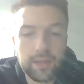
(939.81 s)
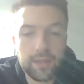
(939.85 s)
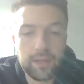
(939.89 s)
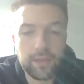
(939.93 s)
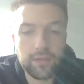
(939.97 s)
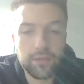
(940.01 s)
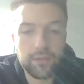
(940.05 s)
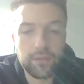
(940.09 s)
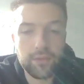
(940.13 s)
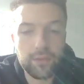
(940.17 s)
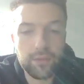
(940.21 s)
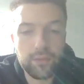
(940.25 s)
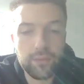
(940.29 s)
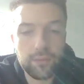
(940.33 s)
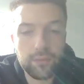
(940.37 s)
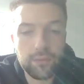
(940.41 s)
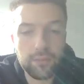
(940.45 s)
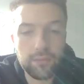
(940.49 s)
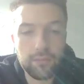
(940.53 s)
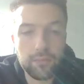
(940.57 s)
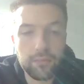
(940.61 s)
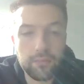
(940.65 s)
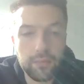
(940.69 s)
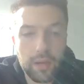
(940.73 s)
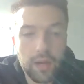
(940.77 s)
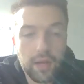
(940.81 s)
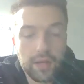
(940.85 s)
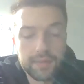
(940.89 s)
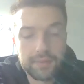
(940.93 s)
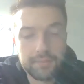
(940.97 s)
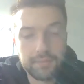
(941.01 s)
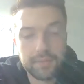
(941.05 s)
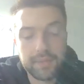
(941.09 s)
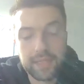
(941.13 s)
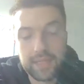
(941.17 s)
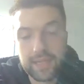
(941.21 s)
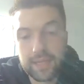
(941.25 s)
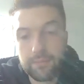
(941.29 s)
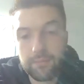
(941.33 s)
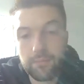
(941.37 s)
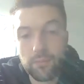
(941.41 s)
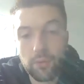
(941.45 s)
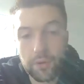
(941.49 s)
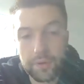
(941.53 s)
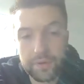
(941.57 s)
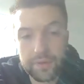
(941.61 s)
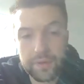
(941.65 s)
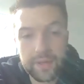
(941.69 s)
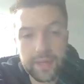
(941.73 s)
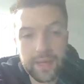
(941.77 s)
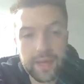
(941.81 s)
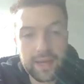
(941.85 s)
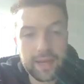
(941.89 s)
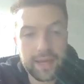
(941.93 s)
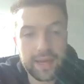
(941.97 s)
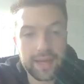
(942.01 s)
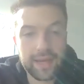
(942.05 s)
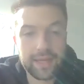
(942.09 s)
you do possibly need more than that.